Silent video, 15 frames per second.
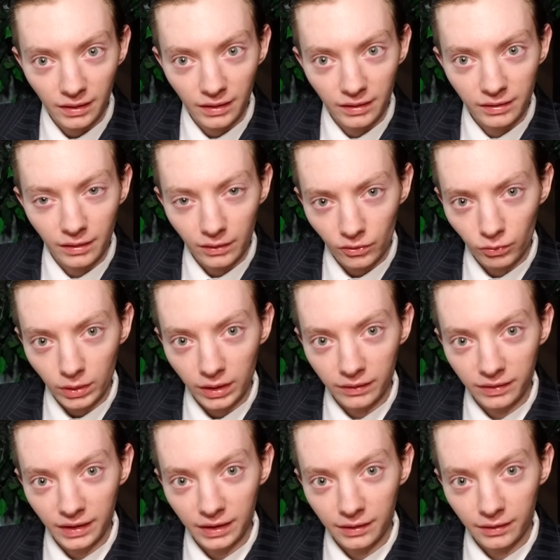is this what I
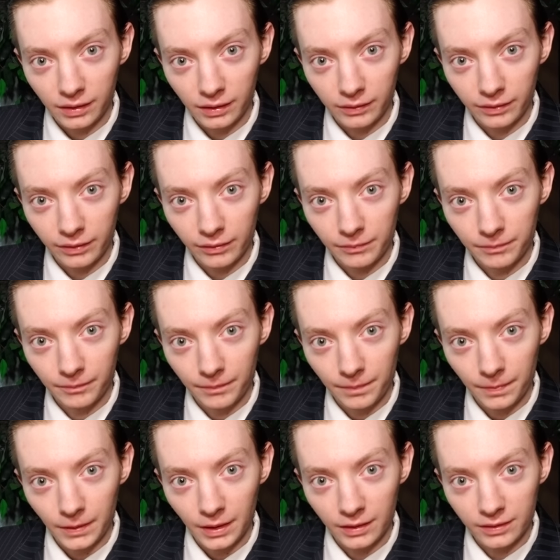think it is?
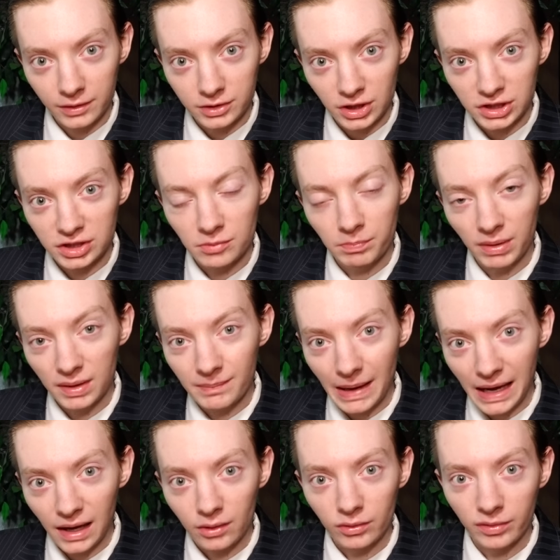Is it just a Big
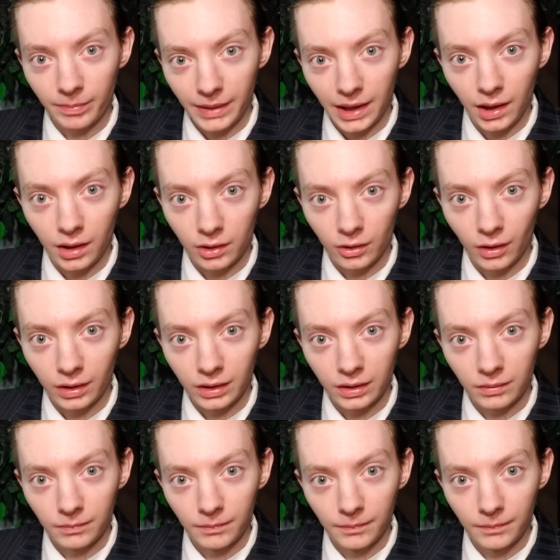Mac with bacon on it?